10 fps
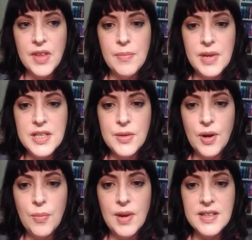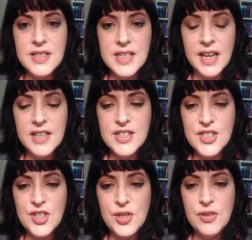a B12 blood
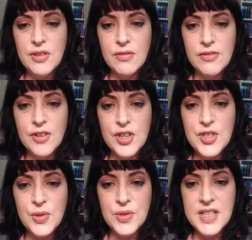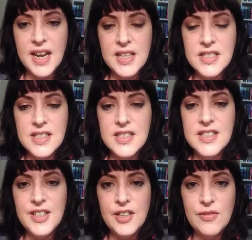test, you can refer to your tests and
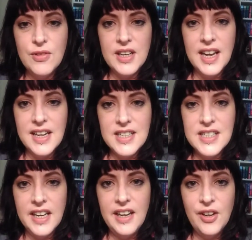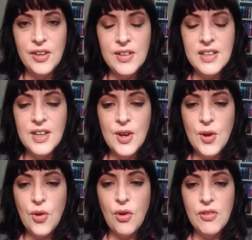see that you've already had it taken.
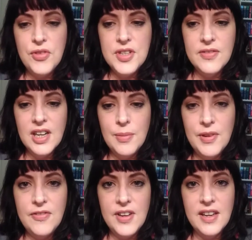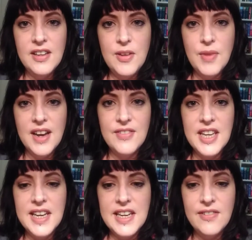Or if you develop a fear that you might have
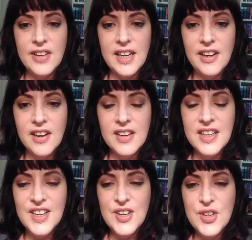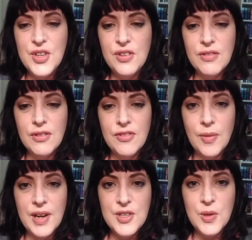kidney failure, you can refer
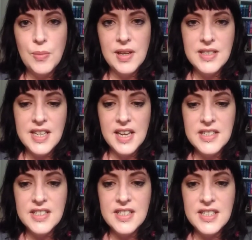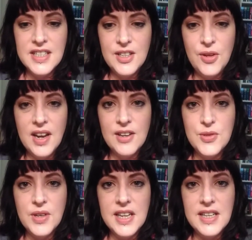back to your blood tests and see that you had
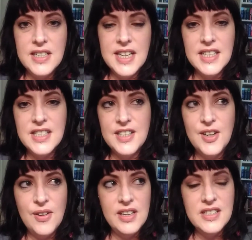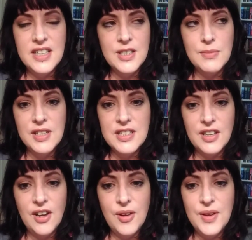your kidney tested only 6 months
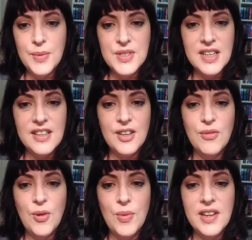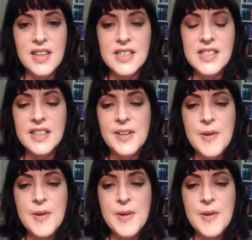ago and there was nothing wrong with it.